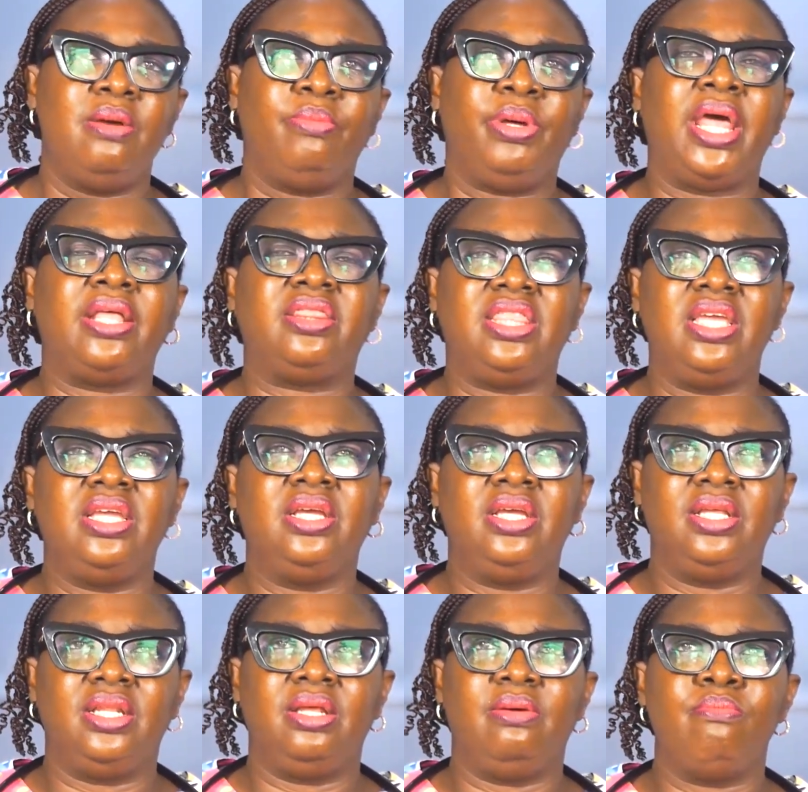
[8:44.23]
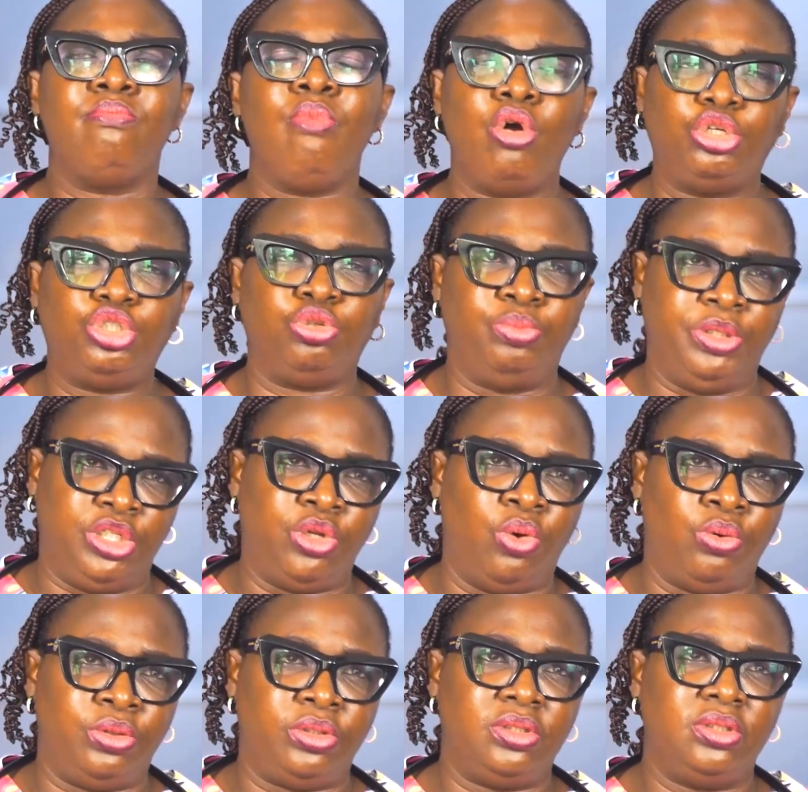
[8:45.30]
But I think more should be
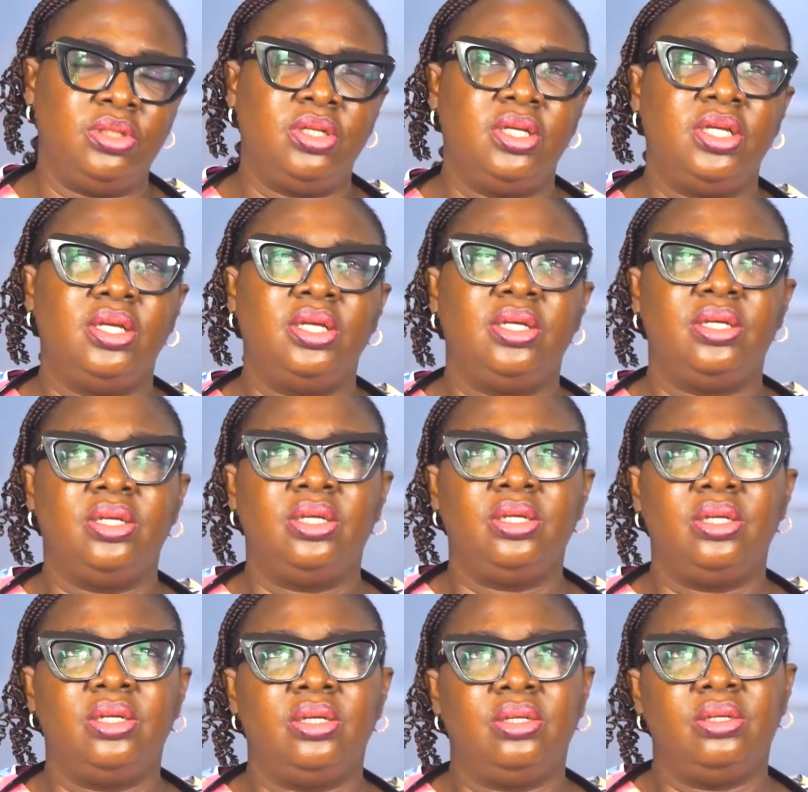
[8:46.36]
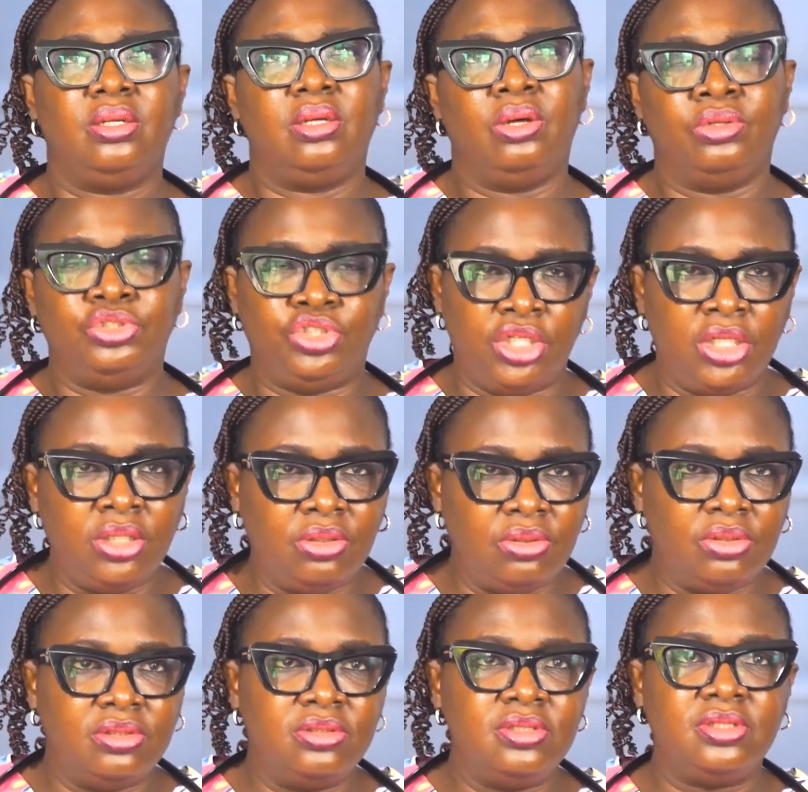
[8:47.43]
done on
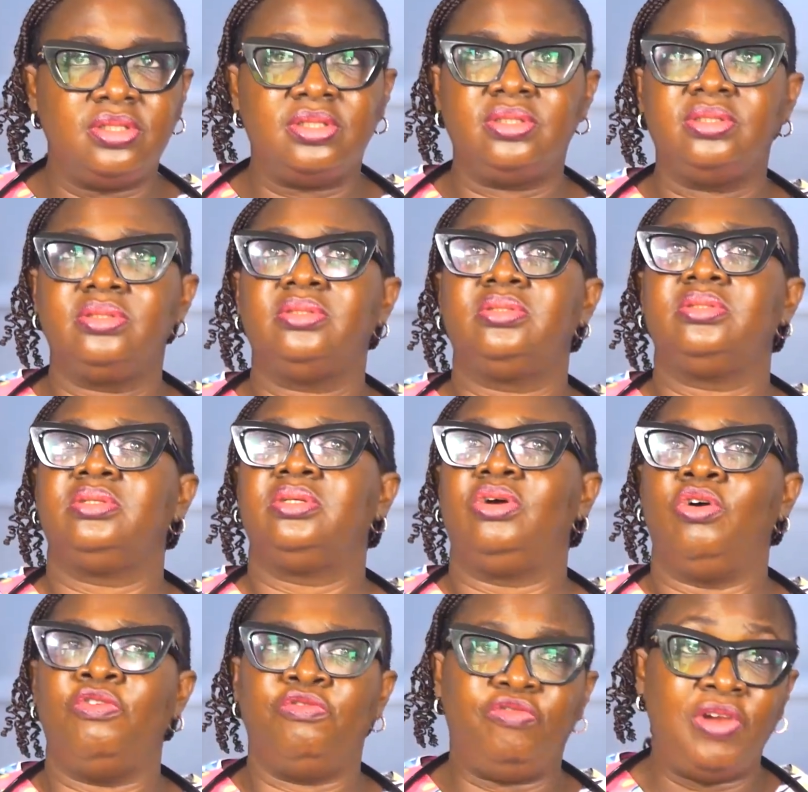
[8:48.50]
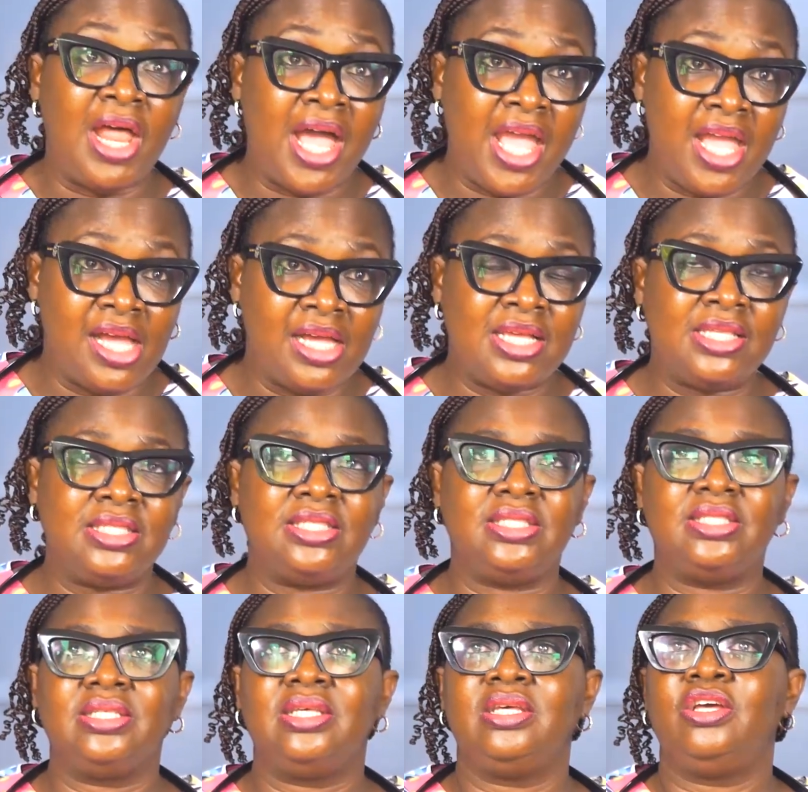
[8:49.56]
jingles, on flyers,
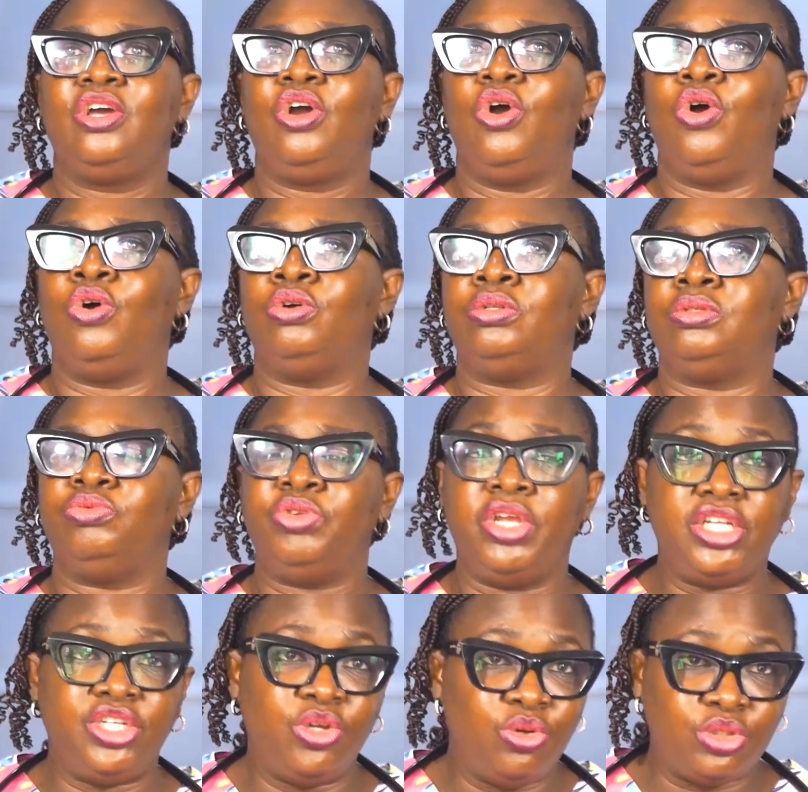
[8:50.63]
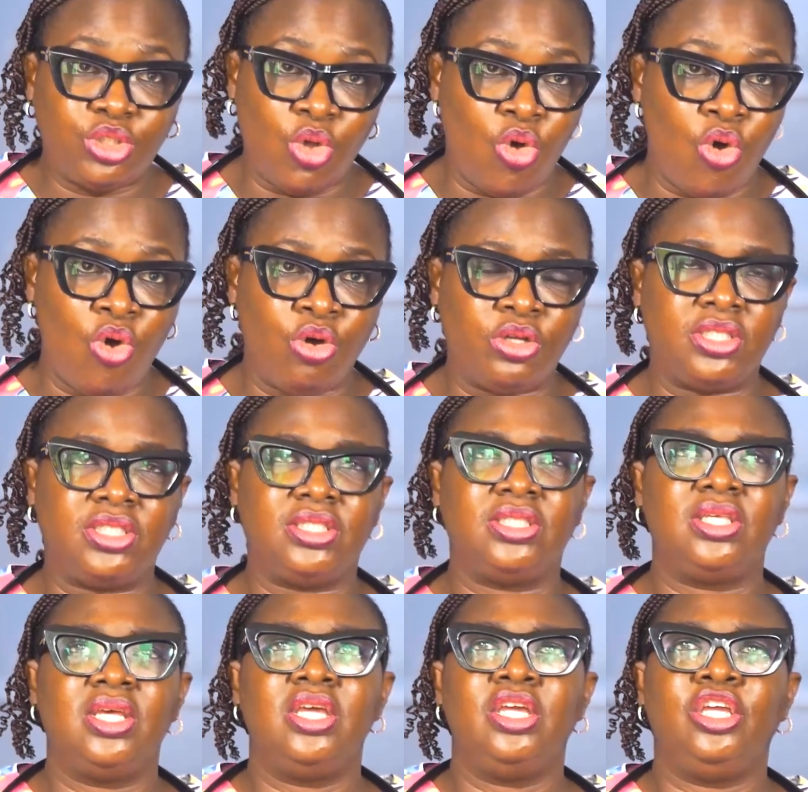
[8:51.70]
on radio talks,
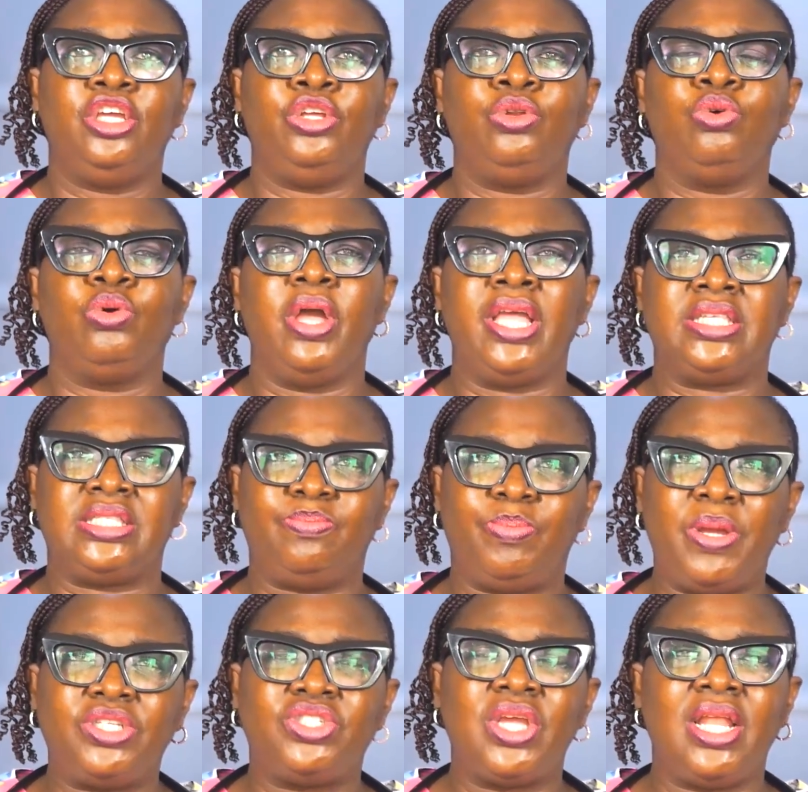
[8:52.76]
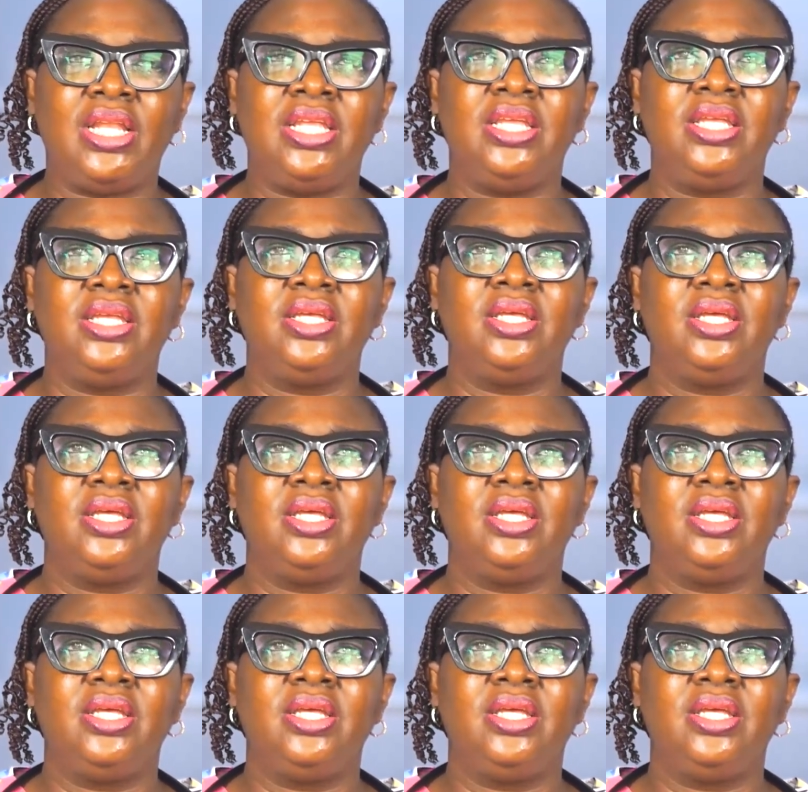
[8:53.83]
especially